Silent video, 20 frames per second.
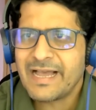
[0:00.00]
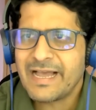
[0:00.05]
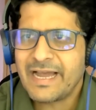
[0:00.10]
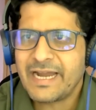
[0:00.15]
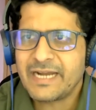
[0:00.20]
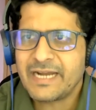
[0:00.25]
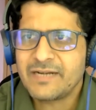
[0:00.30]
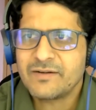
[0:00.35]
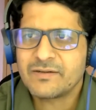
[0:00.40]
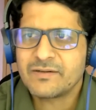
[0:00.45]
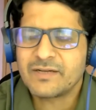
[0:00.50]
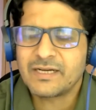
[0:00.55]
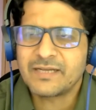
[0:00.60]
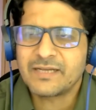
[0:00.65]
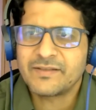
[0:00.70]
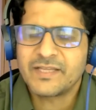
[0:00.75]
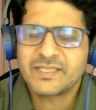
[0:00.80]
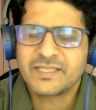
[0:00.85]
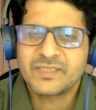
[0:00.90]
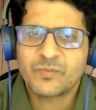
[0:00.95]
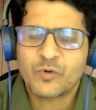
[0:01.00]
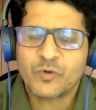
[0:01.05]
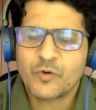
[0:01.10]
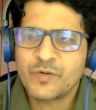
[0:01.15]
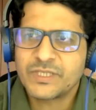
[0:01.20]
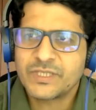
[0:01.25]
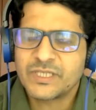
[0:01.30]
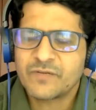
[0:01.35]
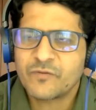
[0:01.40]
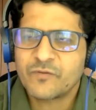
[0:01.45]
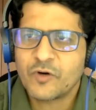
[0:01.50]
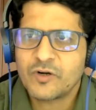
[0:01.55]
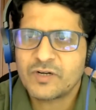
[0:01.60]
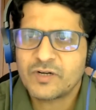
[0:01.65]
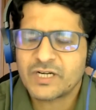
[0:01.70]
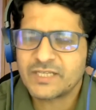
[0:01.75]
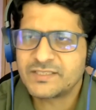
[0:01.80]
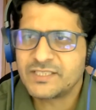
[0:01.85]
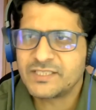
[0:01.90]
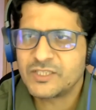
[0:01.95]
and there is a provision for
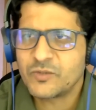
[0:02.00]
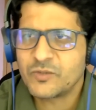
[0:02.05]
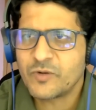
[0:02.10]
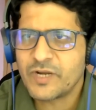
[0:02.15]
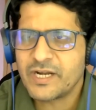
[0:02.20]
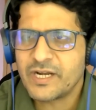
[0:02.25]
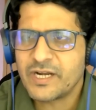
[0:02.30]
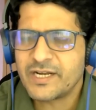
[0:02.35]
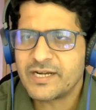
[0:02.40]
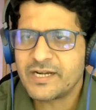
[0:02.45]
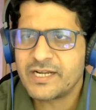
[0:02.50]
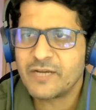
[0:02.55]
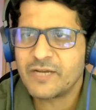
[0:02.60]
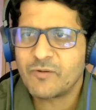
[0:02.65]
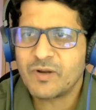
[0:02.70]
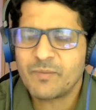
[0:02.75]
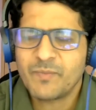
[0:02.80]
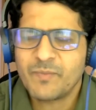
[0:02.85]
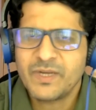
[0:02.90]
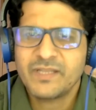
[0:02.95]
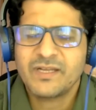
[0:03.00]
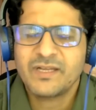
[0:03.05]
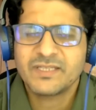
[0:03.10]
transit-oriented development.